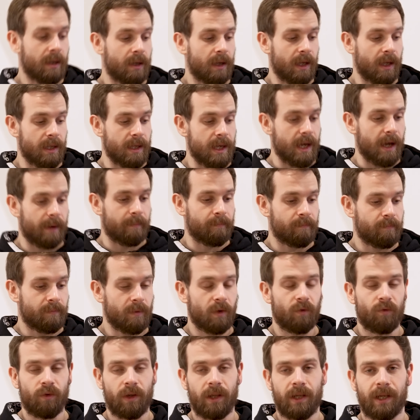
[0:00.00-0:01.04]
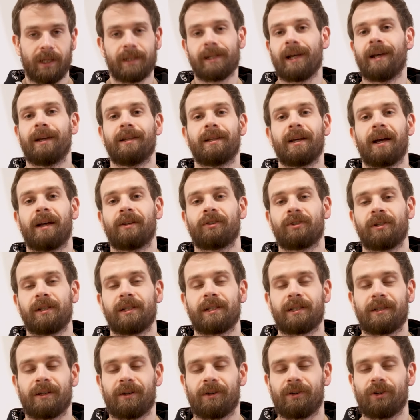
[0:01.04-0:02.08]
And yeah, really excited to actually
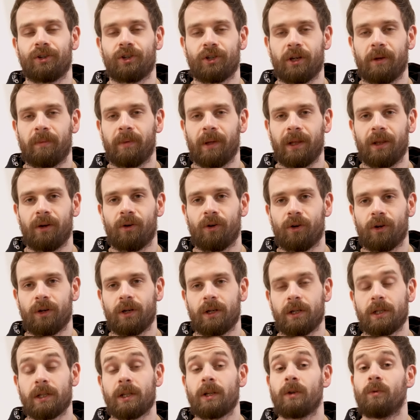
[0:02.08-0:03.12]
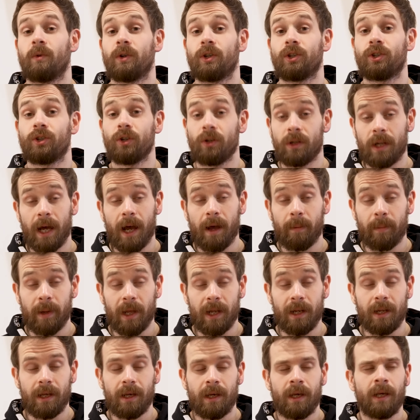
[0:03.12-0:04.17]
start shipping the orders, which should
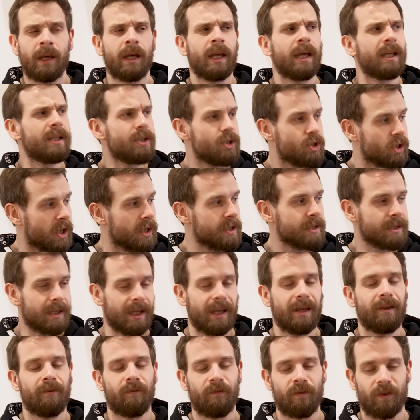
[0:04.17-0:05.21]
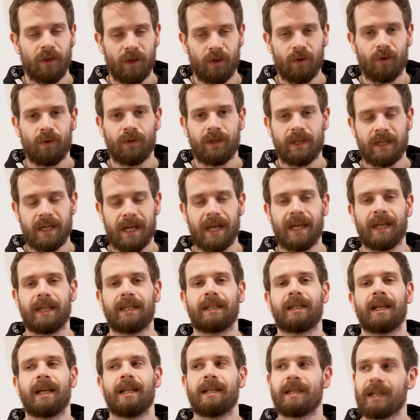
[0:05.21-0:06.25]
happen in just a few
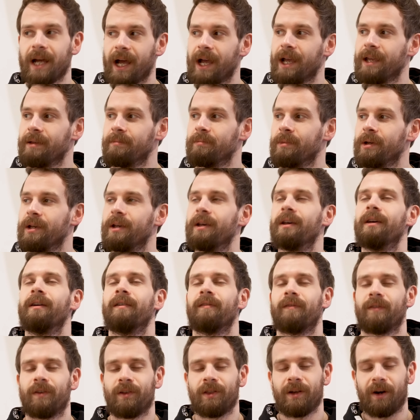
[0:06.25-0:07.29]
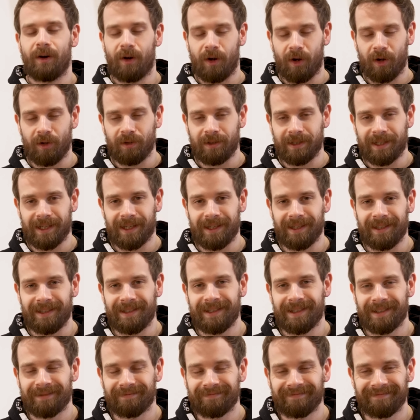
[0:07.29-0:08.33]
days in time for the
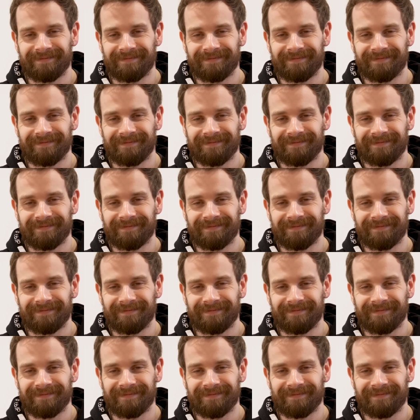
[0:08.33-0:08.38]
holidays.